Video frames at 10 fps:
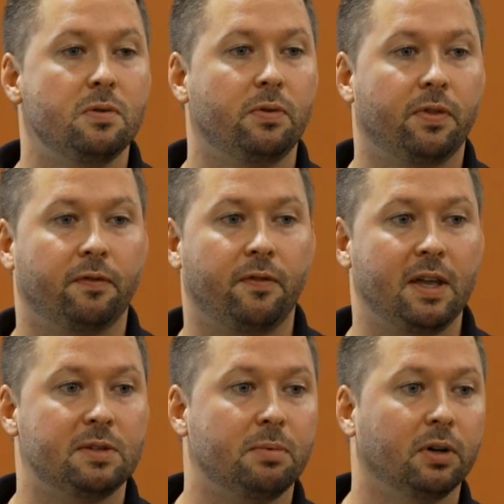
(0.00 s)
to
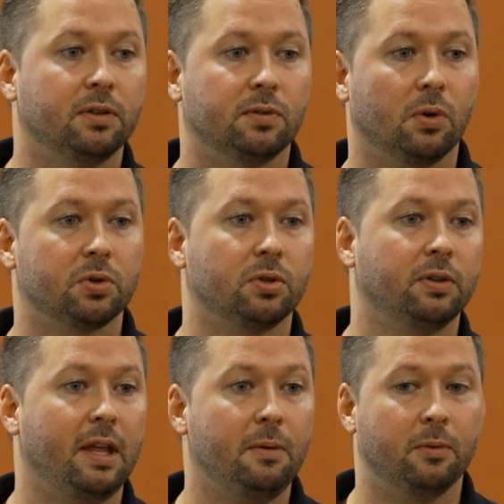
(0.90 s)
Facebook
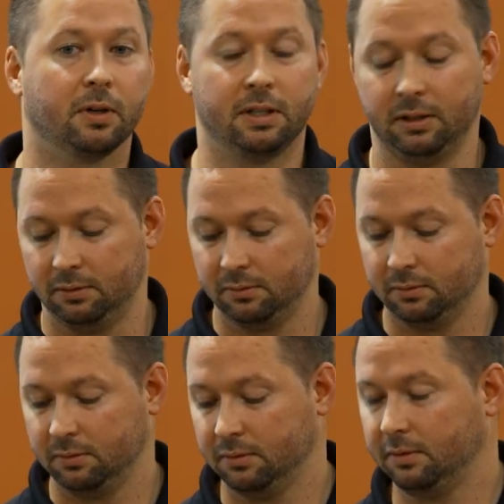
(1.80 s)
social networking.
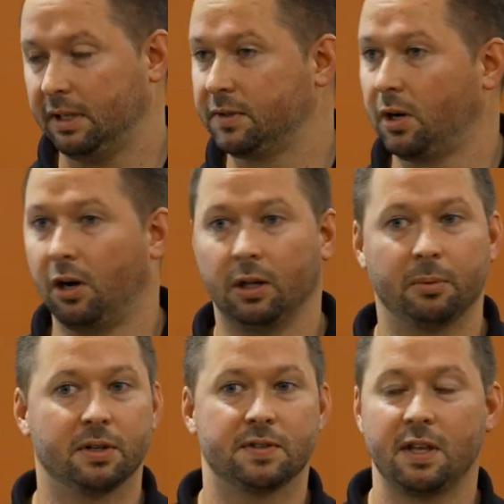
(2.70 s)
That's all
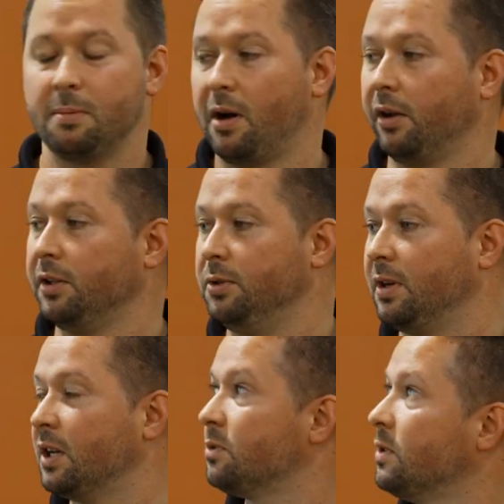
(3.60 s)
I'm going to say about it.
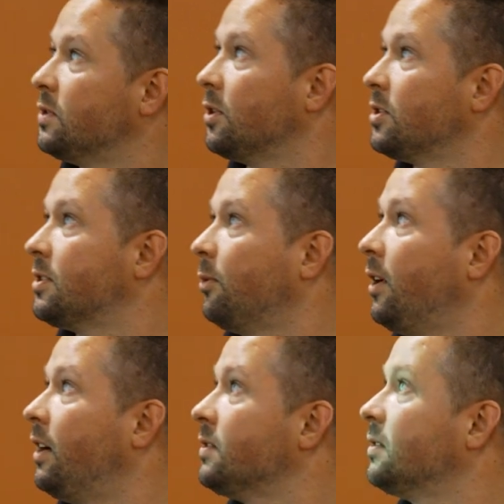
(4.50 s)
You guys research the
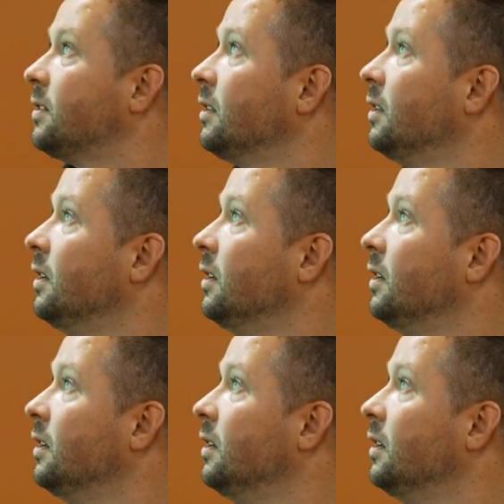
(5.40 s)
rest.